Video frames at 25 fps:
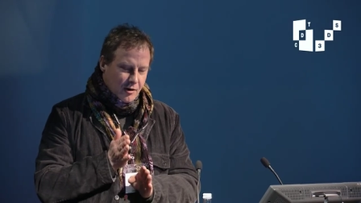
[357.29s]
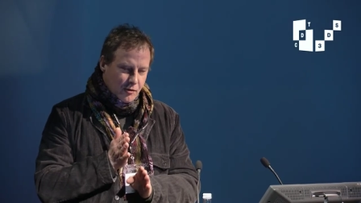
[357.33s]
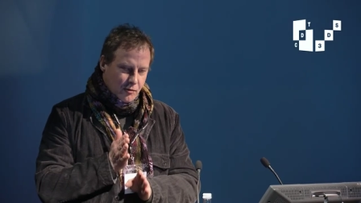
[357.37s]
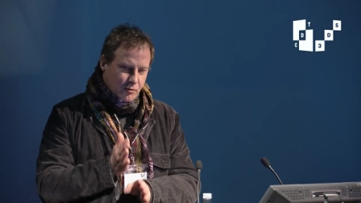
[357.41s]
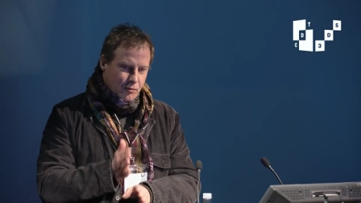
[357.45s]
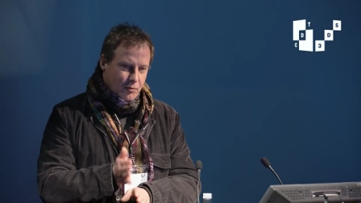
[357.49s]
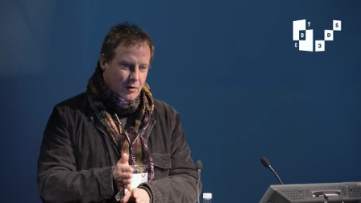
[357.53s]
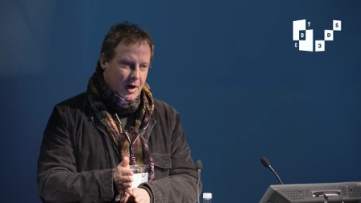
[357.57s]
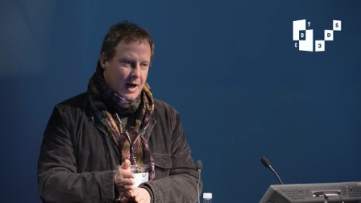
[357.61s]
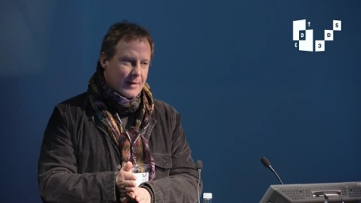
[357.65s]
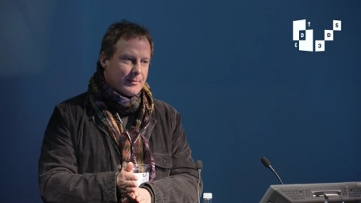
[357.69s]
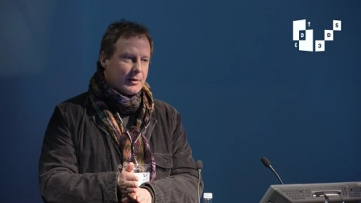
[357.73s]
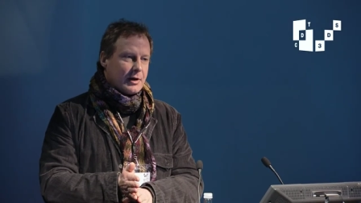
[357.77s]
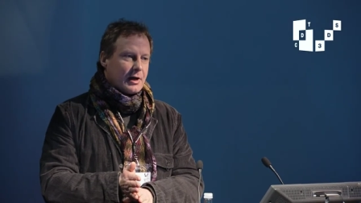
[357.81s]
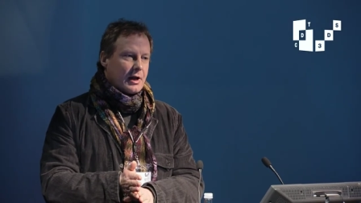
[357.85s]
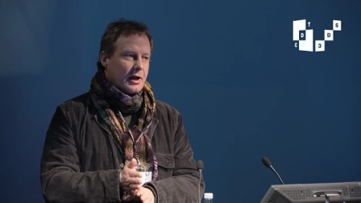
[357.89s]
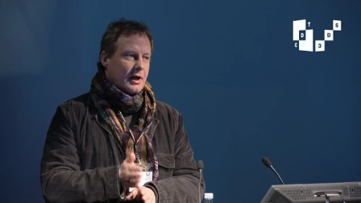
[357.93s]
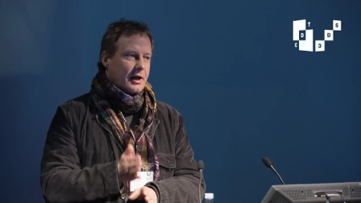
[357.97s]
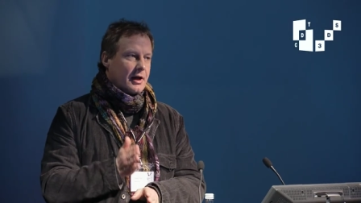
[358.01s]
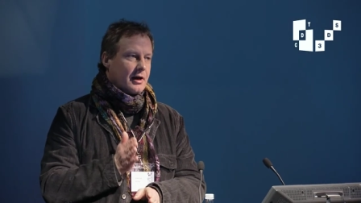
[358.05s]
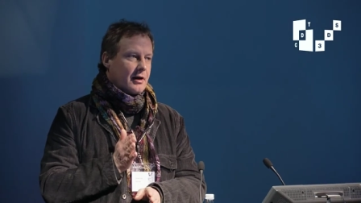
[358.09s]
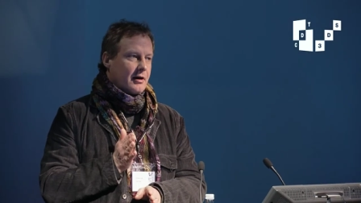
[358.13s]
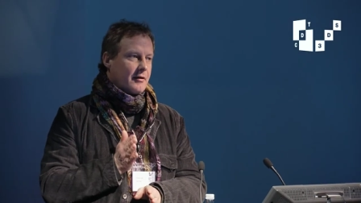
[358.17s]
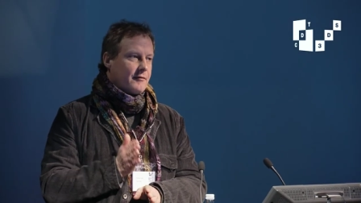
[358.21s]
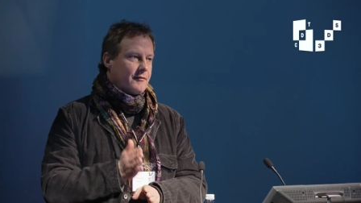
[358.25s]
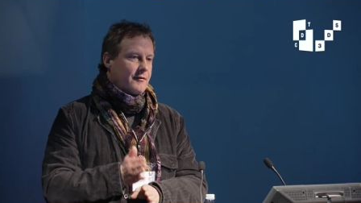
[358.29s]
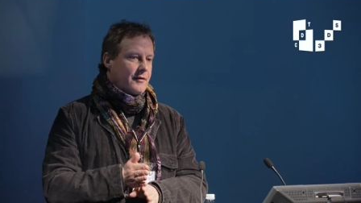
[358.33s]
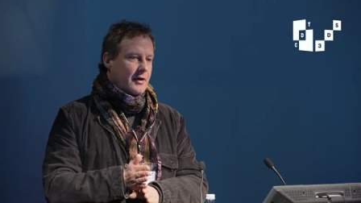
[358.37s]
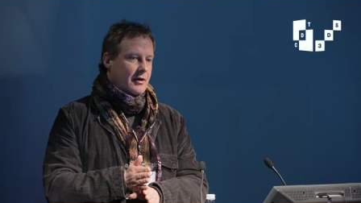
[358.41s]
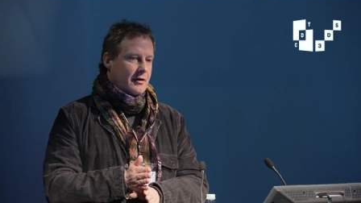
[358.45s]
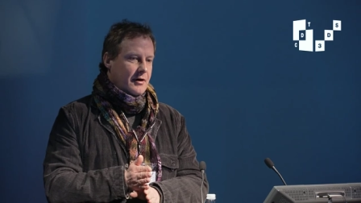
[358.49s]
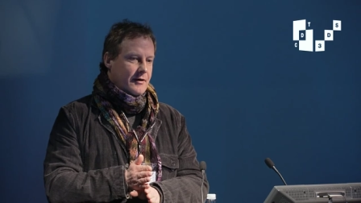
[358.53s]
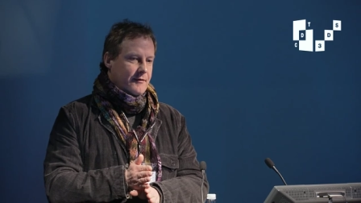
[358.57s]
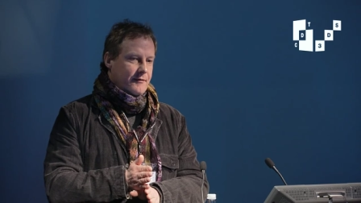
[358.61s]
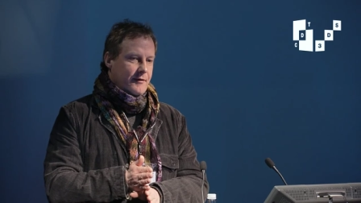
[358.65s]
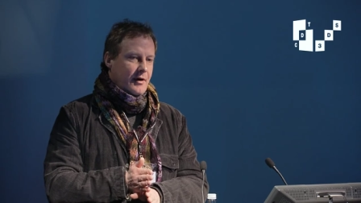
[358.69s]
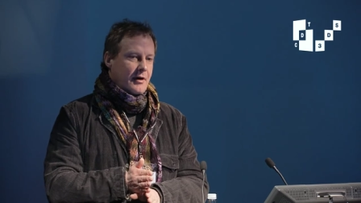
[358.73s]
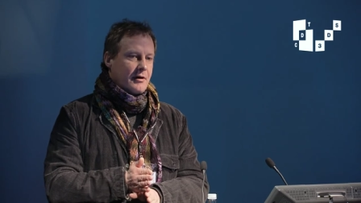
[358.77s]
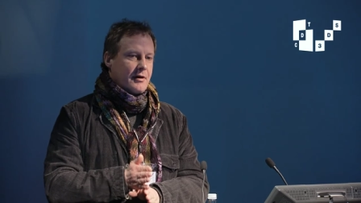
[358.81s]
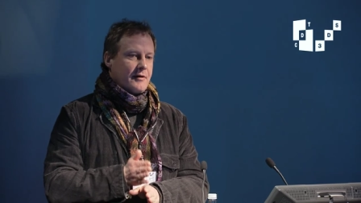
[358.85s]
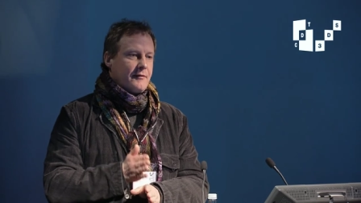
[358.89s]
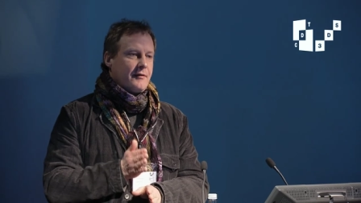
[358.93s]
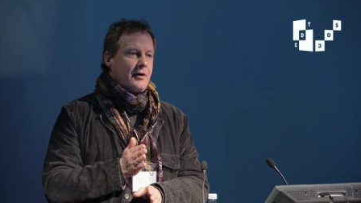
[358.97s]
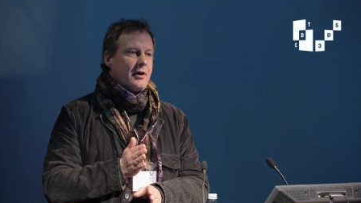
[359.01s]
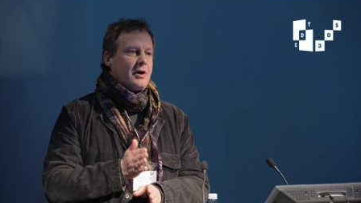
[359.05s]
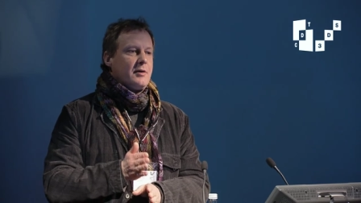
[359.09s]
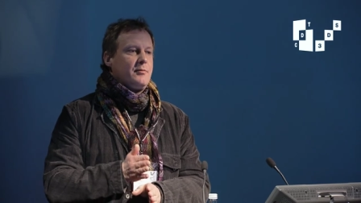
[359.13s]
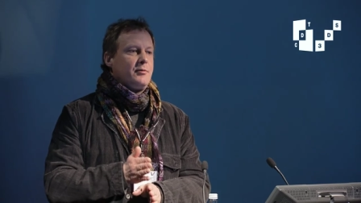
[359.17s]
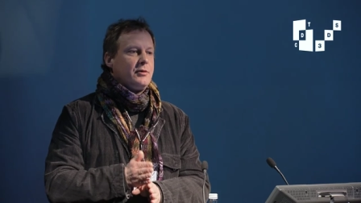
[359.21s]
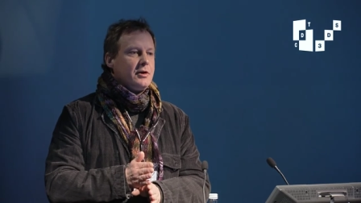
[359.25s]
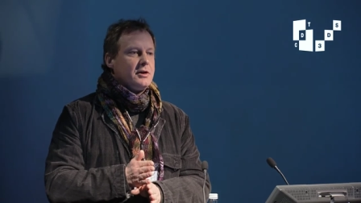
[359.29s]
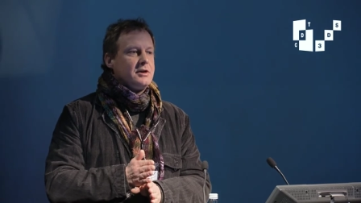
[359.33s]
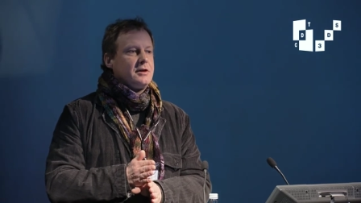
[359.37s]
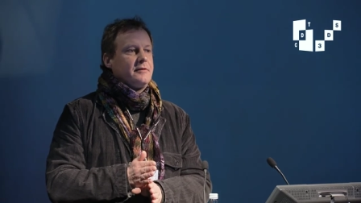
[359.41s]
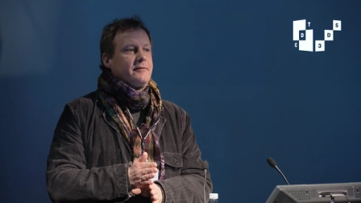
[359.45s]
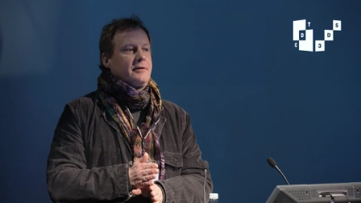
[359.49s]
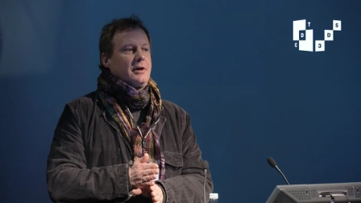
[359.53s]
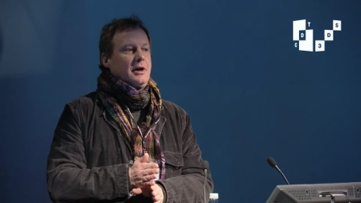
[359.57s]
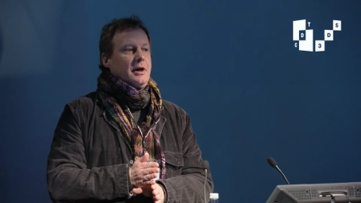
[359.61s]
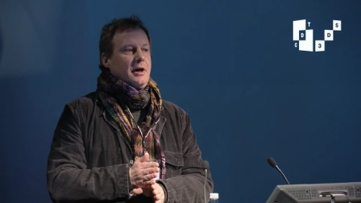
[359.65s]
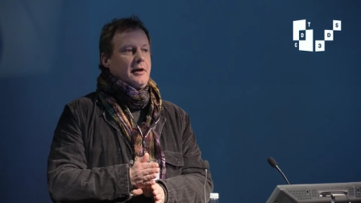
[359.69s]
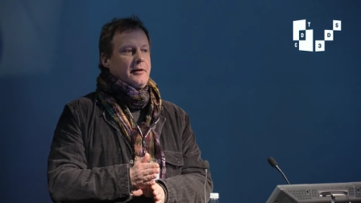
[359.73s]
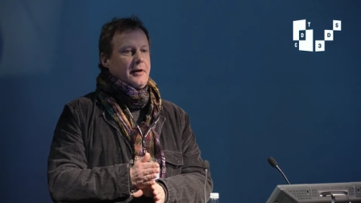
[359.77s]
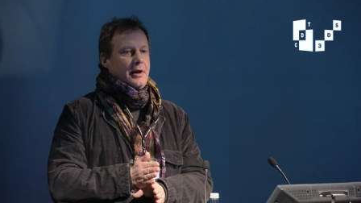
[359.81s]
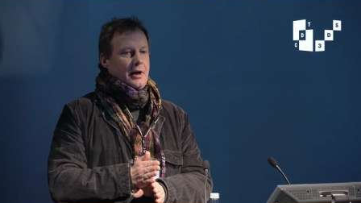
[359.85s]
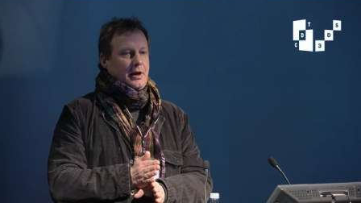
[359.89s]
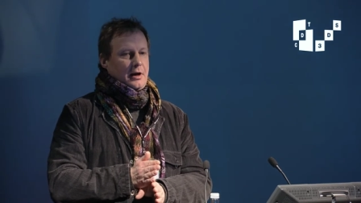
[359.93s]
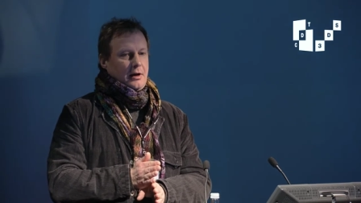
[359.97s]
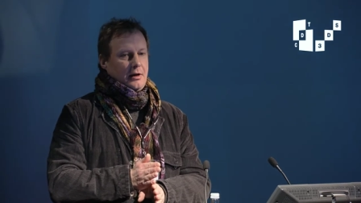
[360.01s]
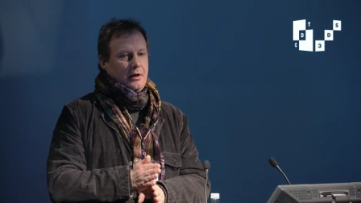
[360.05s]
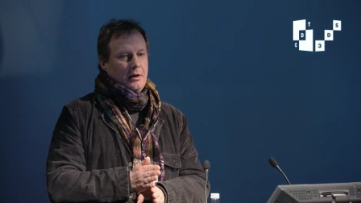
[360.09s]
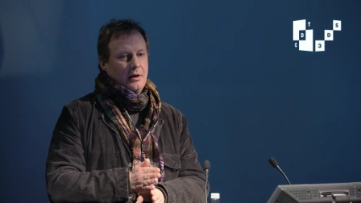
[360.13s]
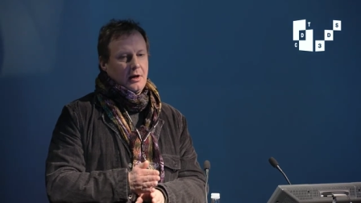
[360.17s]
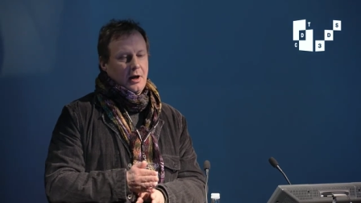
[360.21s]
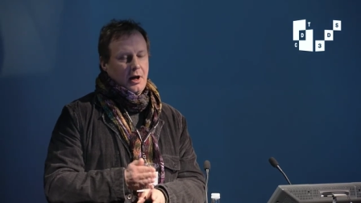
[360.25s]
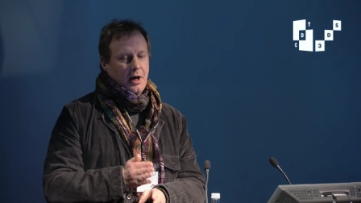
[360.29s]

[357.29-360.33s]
rapidly and very, very, very beautifully, I think,